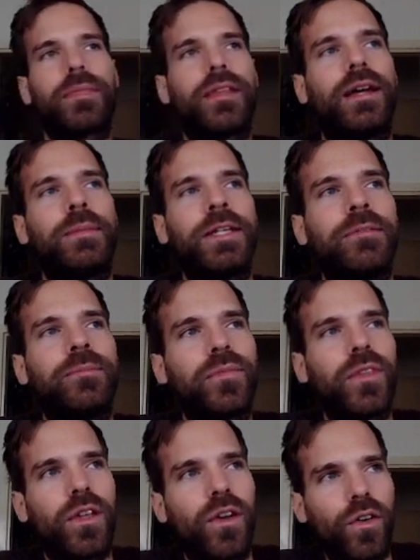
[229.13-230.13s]
I mean,
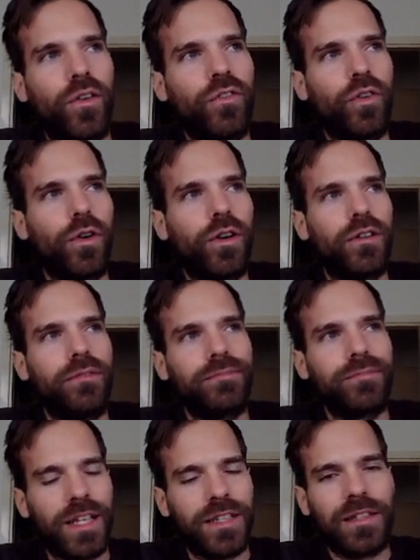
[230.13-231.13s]
for
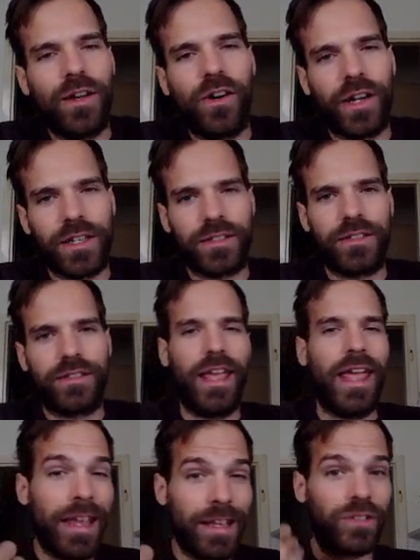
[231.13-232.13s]
as long as
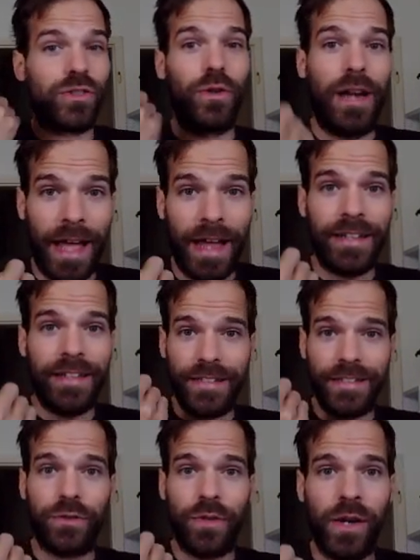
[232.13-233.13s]
a Solana is
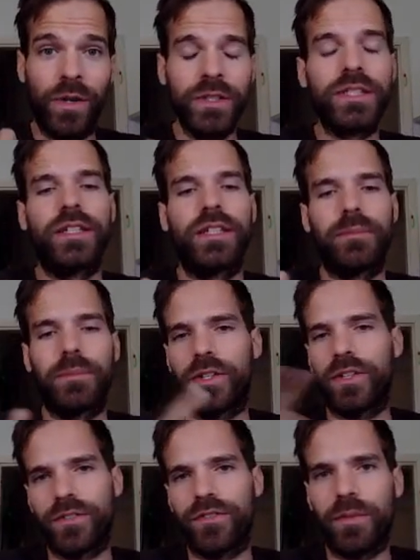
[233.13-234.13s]
around,
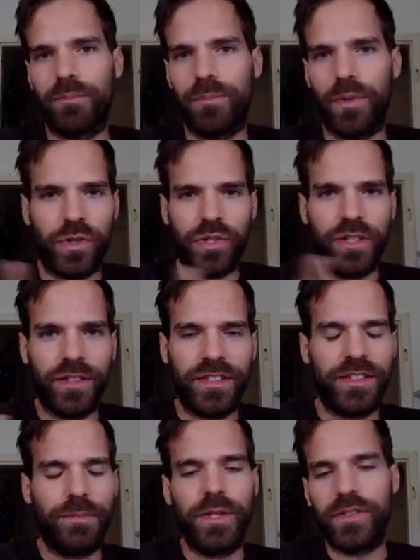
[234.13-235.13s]
because if the blockchain
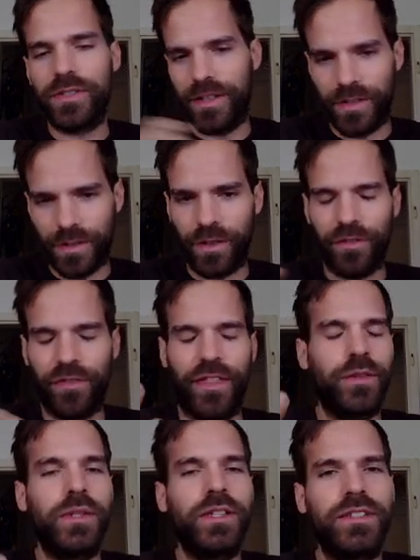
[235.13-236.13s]
disappears, then all of that
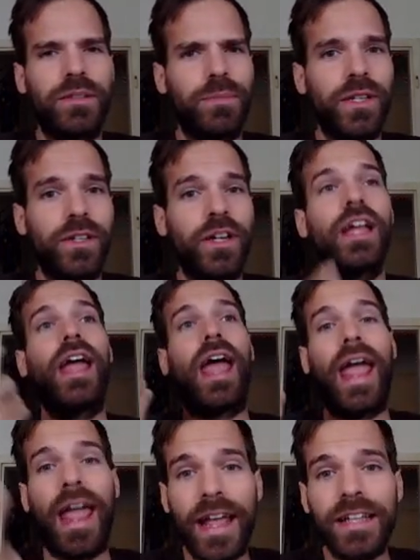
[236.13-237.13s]
will disappear,
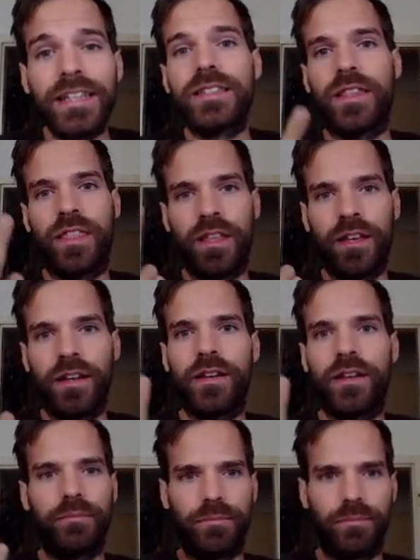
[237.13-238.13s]
and
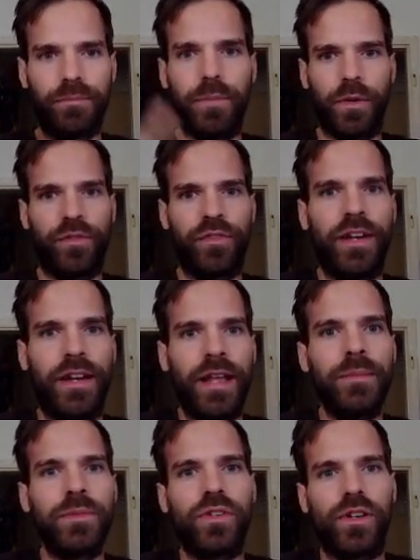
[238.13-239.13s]
the Bonfida
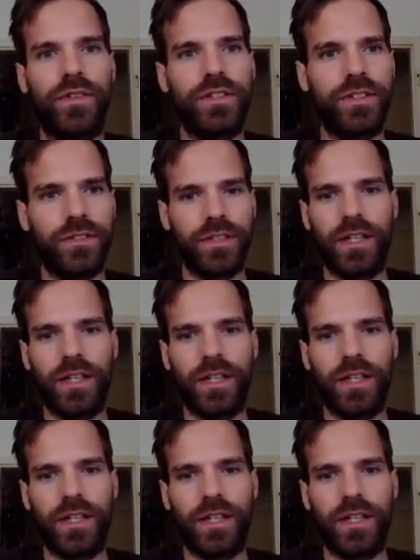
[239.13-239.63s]
name service